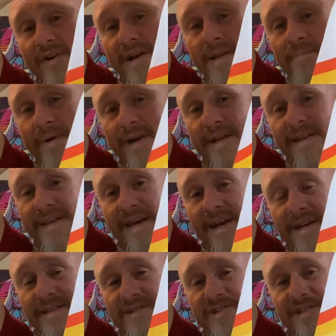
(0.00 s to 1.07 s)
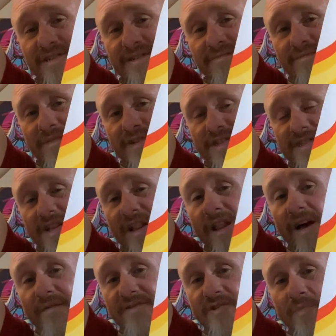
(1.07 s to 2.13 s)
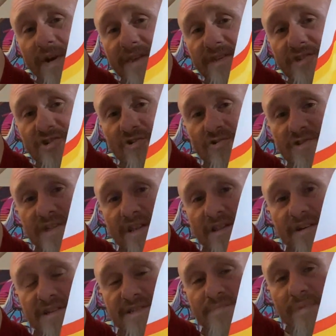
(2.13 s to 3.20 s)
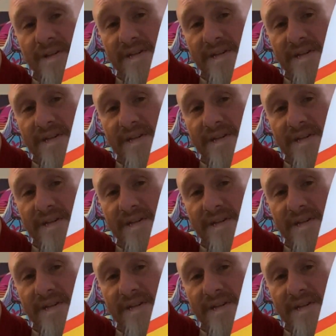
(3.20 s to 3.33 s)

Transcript: anybody that is just loves the way this jersey looks but